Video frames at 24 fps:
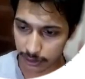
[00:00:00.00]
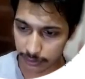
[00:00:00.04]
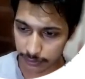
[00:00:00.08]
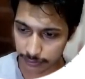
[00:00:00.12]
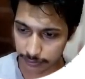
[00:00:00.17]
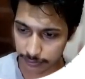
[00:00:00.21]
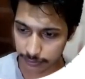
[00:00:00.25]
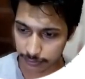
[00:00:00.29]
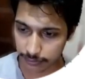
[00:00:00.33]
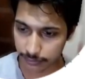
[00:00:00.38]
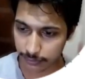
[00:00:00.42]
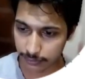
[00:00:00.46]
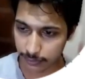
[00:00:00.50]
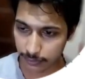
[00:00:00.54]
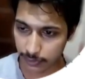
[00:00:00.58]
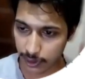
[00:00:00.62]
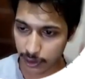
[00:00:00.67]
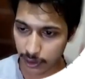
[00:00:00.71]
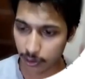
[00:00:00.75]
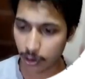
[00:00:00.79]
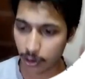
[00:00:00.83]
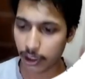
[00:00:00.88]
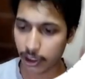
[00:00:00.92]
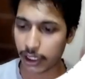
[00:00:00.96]
Okay,
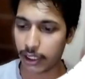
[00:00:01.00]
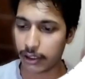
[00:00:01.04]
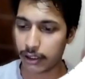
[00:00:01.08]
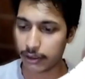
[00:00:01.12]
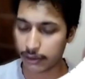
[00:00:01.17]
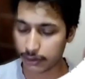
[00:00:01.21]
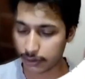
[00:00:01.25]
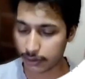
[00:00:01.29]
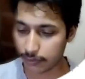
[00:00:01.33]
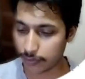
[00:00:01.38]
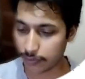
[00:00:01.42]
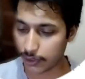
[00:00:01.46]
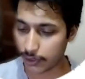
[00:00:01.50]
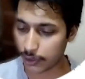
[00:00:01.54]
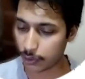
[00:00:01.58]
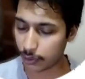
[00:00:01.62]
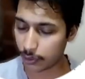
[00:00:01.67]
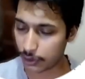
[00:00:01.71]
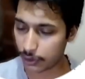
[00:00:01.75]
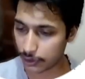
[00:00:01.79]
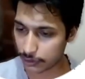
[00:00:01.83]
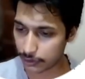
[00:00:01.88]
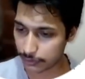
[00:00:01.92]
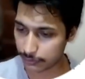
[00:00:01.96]
very good.
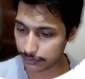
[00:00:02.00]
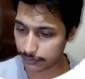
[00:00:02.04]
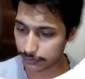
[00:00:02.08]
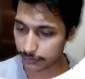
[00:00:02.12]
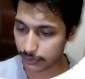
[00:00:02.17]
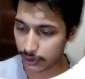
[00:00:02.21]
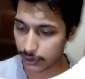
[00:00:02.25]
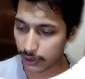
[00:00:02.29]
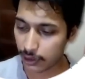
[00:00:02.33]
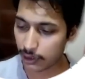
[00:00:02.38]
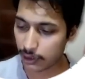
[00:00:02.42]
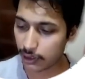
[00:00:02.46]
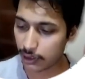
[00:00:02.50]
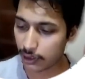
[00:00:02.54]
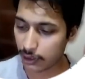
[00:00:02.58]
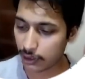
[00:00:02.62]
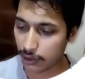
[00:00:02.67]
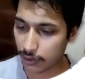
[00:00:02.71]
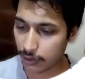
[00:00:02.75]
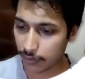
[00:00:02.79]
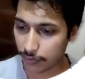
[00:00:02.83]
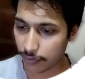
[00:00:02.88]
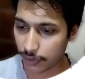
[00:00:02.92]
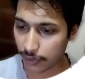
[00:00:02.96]
We
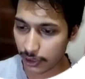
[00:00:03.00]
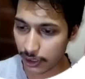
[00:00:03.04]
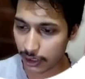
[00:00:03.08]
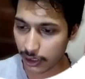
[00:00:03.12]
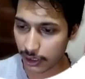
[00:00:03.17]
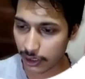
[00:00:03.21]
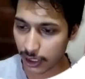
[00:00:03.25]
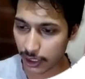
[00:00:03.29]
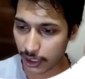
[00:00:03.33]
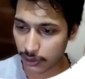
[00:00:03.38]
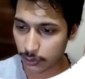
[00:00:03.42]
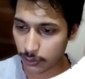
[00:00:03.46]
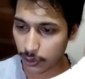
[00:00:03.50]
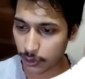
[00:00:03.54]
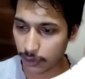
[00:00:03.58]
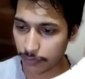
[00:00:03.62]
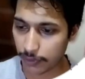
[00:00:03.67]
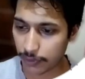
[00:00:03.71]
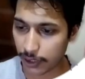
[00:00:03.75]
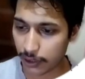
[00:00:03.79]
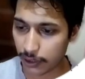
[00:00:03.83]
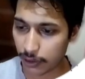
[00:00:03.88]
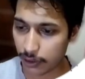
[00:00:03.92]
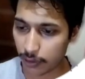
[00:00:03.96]
actually find out one
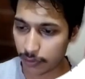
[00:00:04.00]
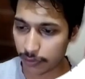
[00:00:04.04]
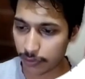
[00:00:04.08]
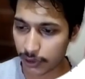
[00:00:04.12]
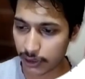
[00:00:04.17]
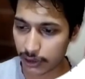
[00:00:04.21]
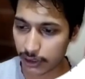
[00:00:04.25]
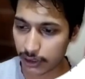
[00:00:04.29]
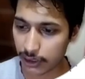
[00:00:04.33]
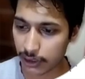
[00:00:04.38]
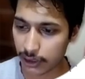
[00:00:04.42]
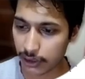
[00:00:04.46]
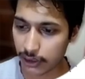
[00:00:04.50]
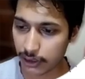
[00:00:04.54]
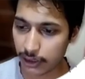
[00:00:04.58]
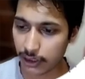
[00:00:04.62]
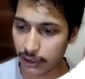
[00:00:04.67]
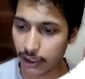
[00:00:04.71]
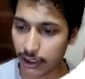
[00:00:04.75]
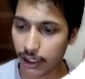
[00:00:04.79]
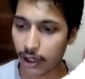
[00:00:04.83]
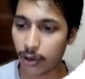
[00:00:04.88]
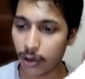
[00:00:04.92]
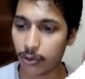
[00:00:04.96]
thing, how to
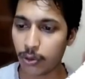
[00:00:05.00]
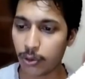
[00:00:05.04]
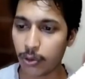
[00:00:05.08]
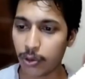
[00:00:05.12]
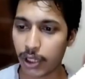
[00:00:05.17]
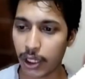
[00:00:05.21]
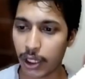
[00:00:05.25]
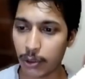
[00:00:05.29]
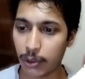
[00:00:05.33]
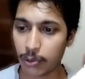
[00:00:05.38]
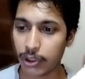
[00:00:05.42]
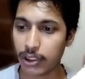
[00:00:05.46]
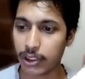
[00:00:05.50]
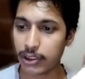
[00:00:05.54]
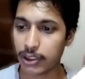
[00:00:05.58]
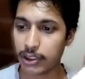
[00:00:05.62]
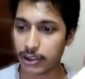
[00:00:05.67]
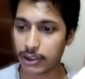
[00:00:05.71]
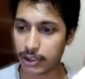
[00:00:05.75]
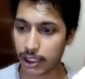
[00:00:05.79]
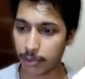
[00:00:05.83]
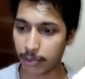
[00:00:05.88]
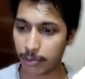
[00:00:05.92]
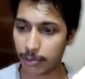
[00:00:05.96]
calculate these type of things.
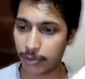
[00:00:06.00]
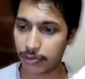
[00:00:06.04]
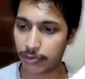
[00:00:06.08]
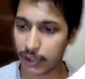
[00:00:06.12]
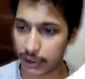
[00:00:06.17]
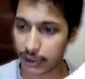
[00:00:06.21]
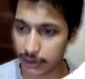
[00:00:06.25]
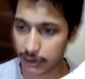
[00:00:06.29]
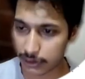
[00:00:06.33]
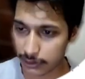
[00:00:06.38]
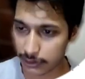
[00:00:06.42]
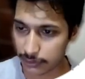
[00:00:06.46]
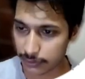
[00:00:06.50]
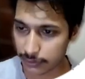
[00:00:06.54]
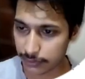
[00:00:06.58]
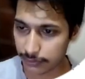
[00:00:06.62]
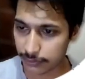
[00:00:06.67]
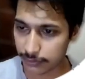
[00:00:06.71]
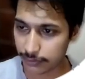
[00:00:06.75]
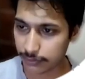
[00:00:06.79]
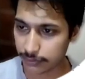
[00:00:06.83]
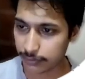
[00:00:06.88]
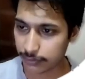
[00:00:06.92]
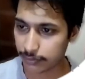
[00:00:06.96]

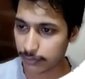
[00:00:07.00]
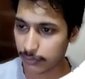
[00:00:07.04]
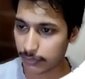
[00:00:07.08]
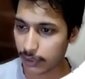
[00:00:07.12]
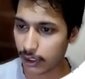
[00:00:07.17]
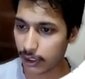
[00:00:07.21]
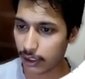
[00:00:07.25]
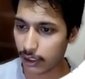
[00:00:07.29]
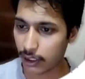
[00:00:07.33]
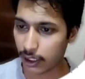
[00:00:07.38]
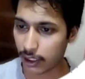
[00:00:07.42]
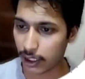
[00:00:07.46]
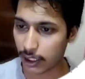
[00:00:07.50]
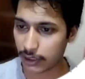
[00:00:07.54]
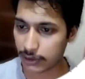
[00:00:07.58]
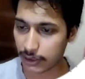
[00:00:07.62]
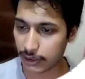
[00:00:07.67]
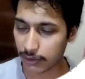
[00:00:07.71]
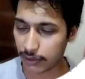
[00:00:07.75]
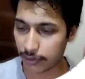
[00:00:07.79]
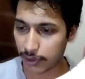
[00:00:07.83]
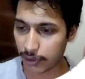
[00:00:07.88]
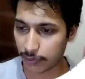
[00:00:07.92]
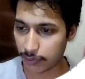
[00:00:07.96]
I say wait for a while.